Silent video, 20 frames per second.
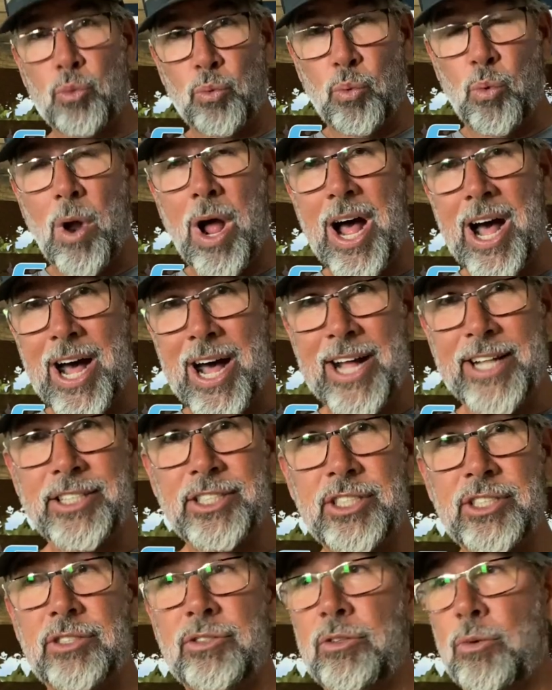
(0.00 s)

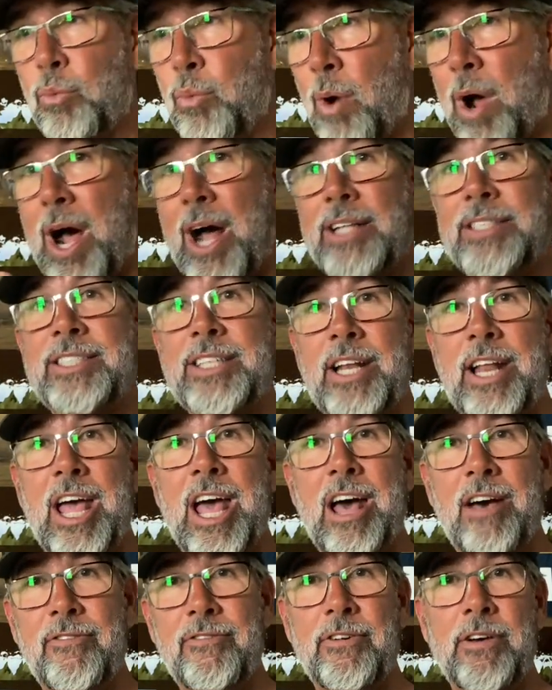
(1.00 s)
rods, the rods that
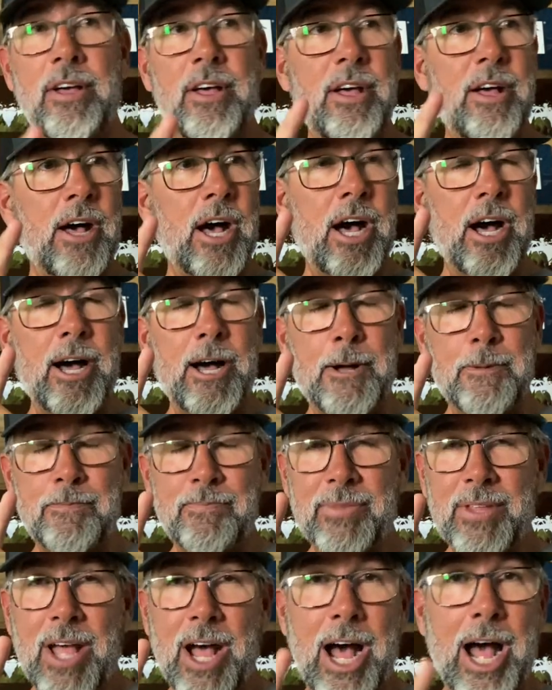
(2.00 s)
have um,
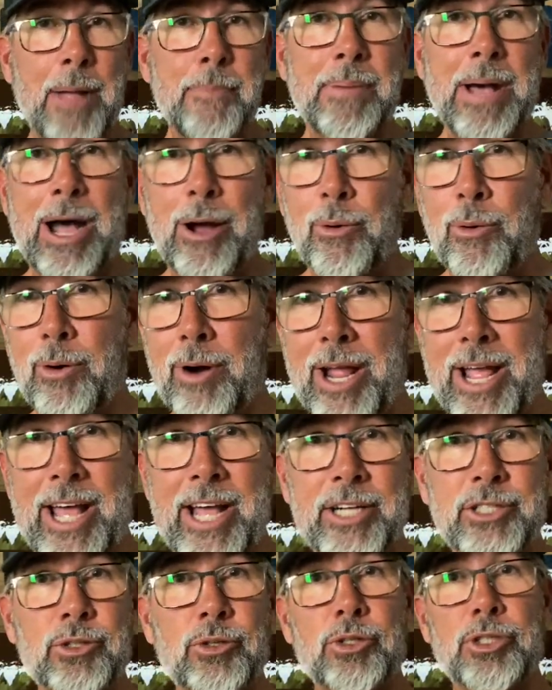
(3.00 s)
high power
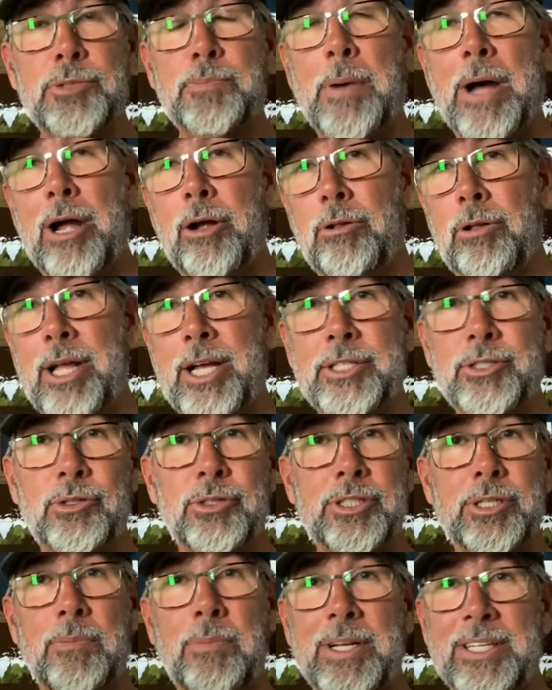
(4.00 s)
X or spiral X or
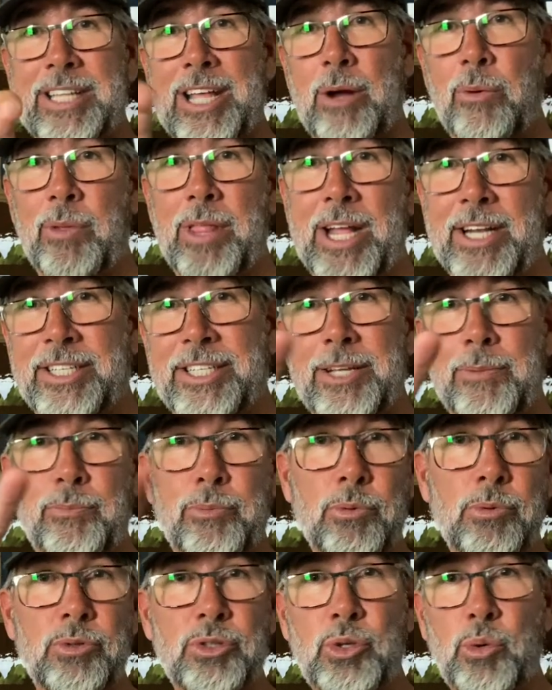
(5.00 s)
something like that where that tip
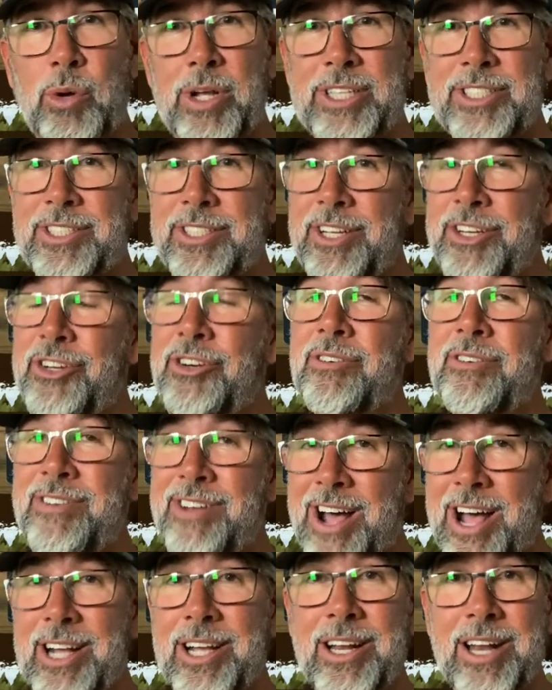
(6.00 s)
won't twist, you're
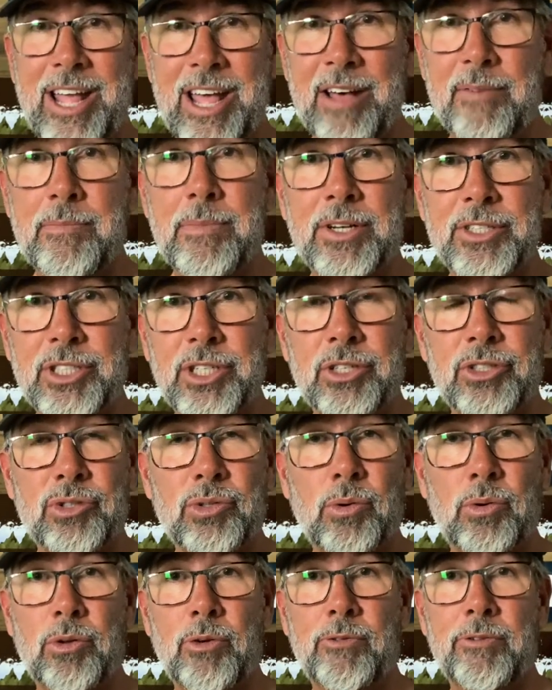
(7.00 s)
not gonna have much
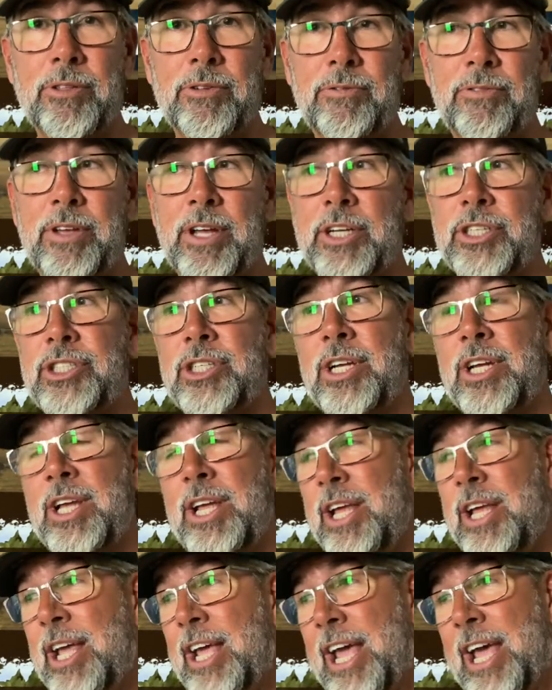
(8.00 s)
control over the fish.
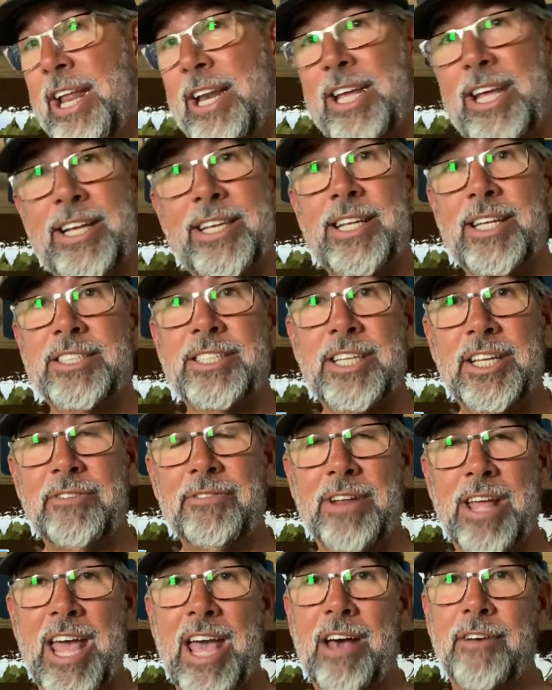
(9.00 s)
And it doesn't
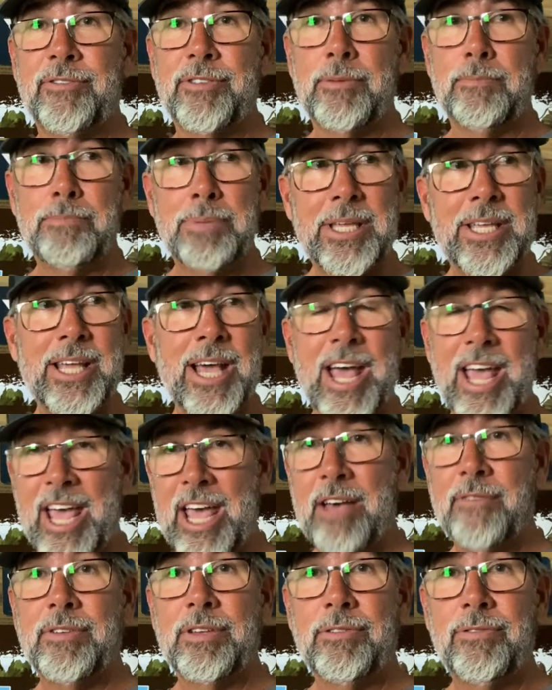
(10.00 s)
even have to be a
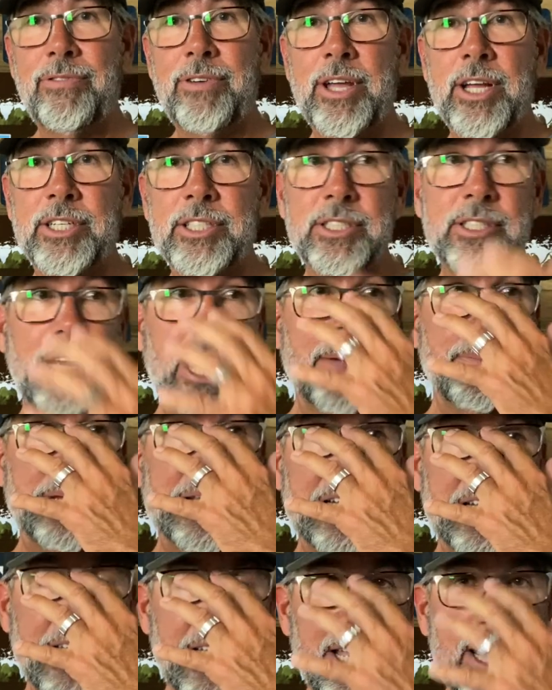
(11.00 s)
heavy fish. I
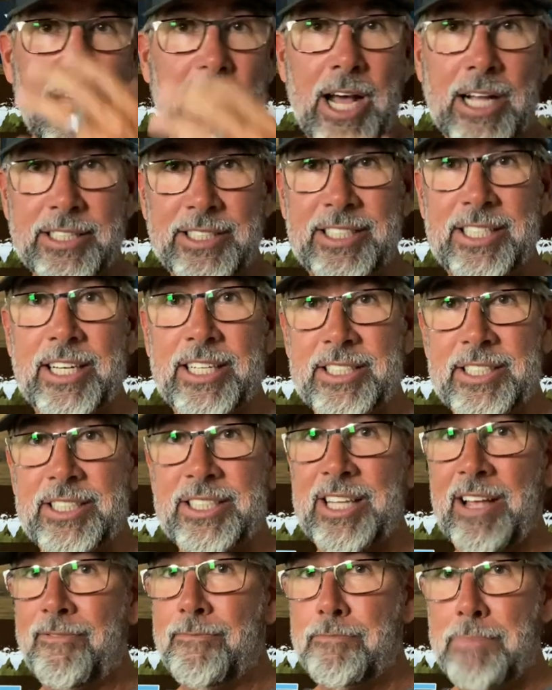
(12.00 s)
mean, a six,
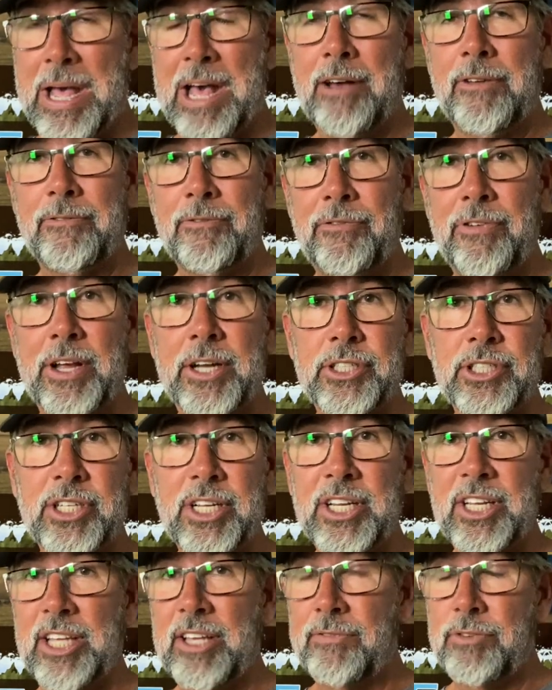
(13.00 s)
seven pound fish
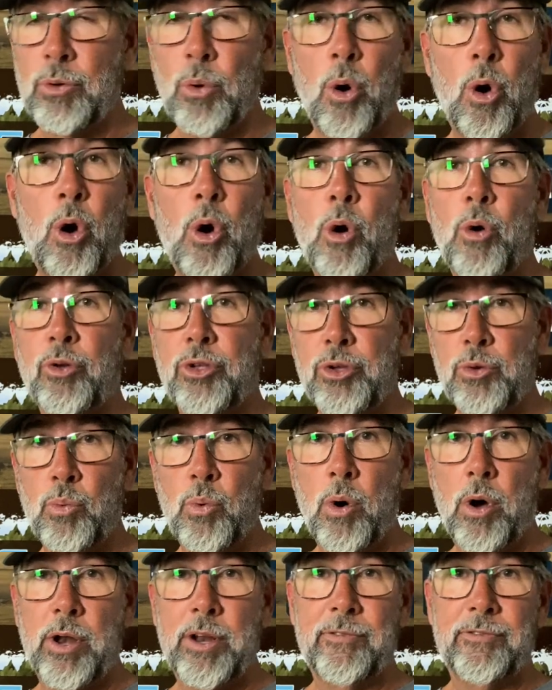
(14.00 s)
can give you all you
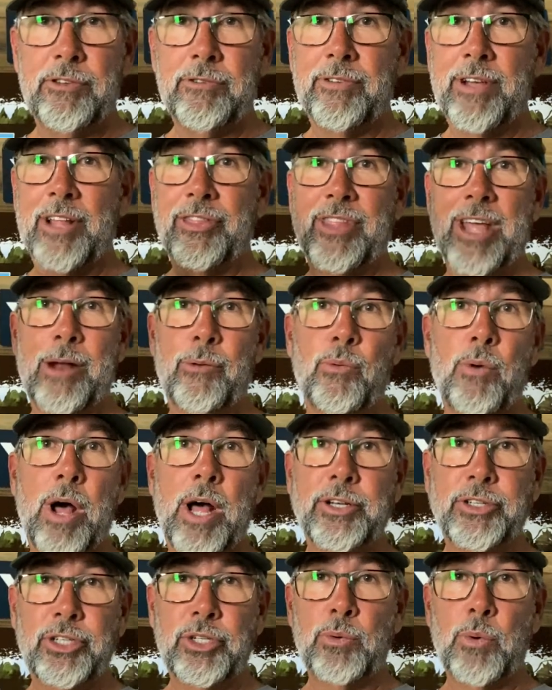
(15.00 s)
want if you've got that
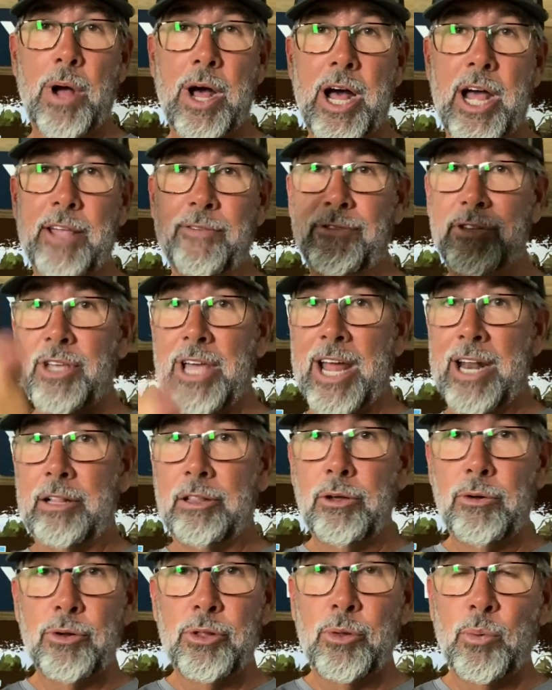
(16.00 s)
rod too high. If you got it
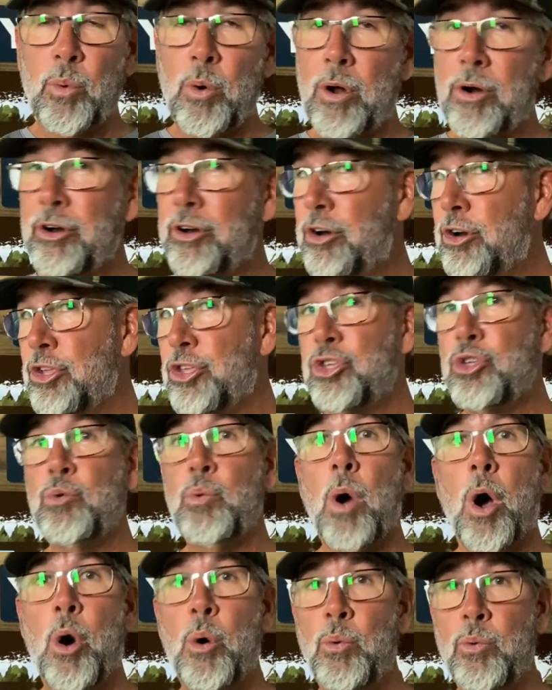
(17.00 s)
low to the water,
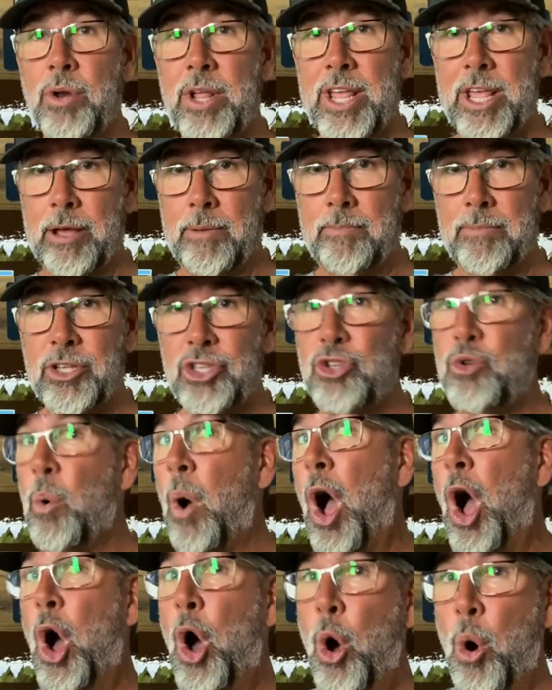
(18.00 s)
you own him.
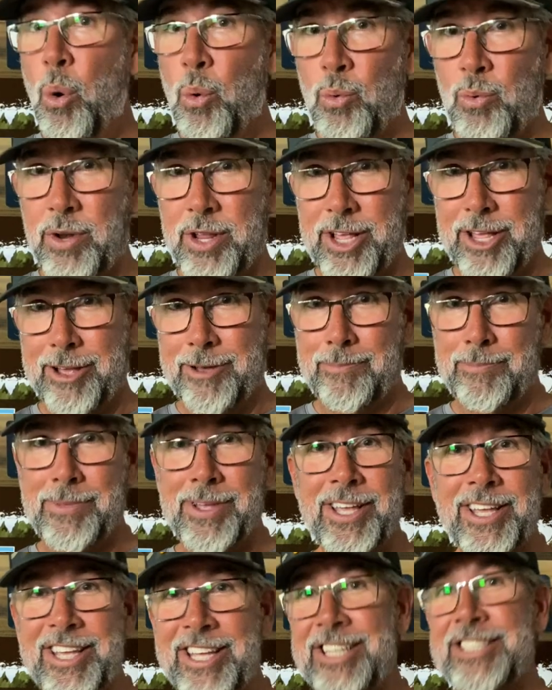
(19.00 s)
You own him.
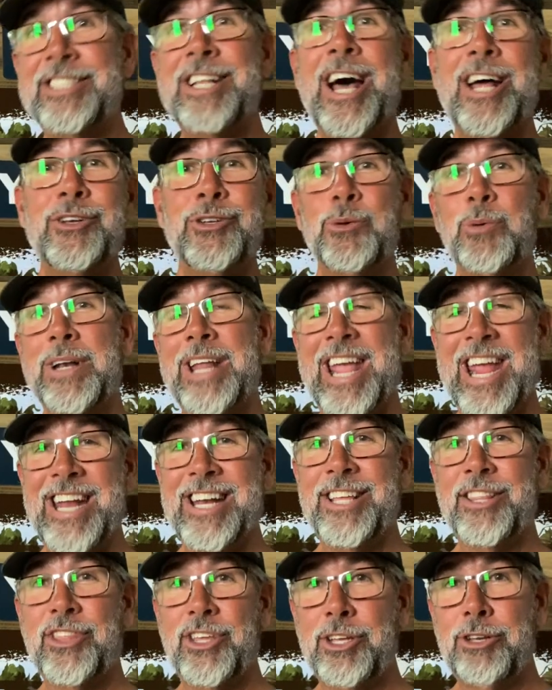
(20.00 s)
He's not doing
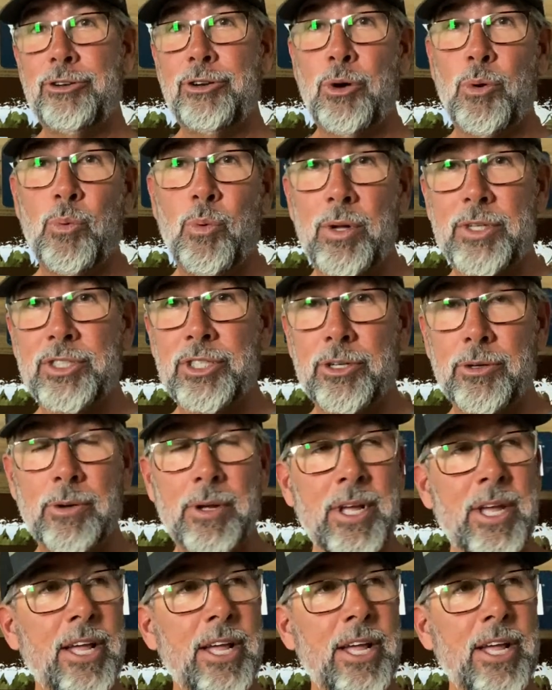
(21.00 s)
anything you don't want to.